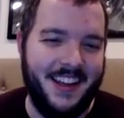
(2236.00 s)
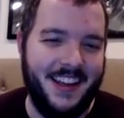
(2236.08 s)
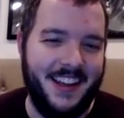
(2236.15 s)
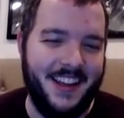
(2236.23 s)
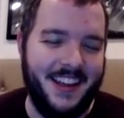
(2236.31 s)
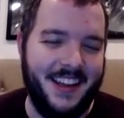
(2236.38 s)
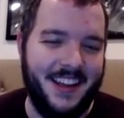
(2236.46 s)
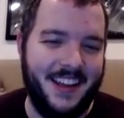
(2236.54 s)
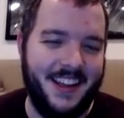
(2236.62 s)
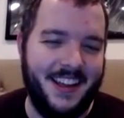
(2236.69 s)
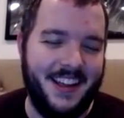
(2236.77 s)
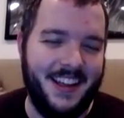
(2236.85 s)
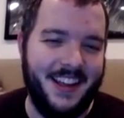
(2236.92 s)

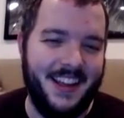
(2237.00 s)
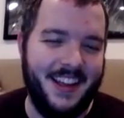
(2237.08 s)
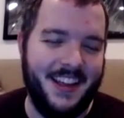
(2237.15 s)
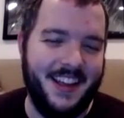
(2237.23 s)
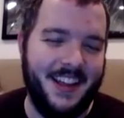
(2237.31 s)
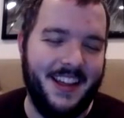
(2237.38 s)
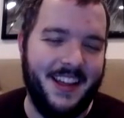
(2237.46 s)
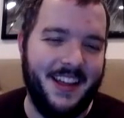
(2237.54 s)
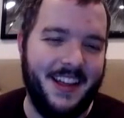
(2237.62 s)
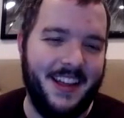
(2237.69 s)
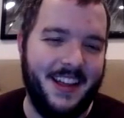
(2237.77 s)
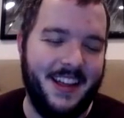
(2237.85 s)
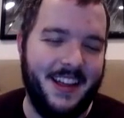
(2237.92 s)

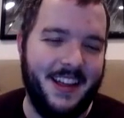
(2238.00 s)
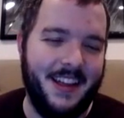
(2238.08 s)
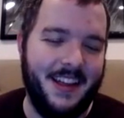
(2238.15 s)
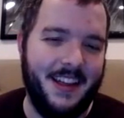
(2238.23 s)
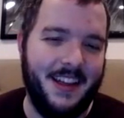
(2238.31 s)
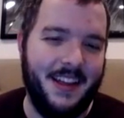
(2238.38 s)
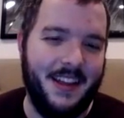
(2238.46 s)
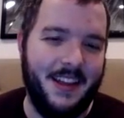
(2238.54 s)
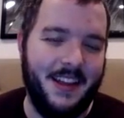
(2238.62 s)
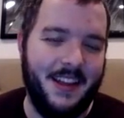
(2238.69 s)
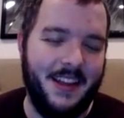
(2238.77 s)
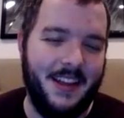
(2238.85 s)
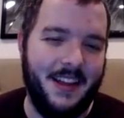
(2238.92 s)

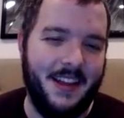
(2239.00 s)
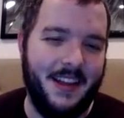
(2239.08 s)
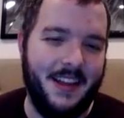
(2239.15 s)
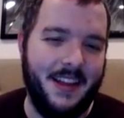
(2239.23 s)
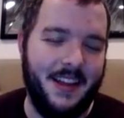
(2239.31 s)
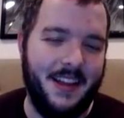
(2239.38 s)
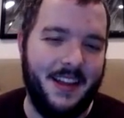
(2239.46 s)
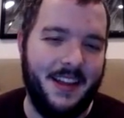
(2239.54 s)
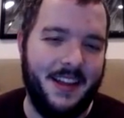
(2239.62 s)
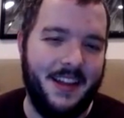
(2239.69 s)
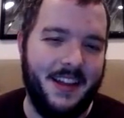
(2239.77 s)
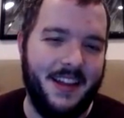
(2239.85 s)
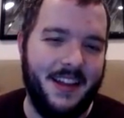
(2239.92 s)

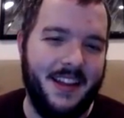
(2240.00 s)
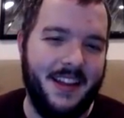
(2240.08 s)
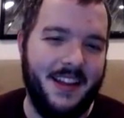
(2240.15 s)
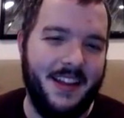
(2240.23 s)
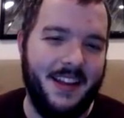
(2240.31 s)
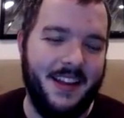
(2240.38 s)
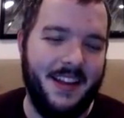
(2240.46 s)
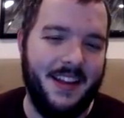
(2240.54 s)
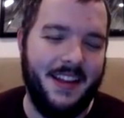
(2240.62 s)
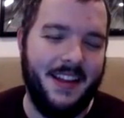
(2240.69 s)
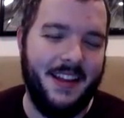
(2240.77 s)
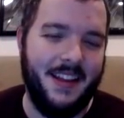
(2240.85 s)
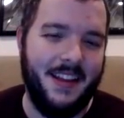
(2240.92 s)

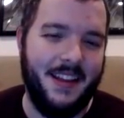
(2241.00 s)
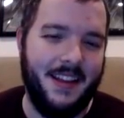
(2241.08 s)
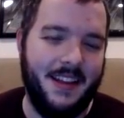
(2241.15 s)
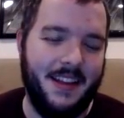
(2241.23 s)
(silent)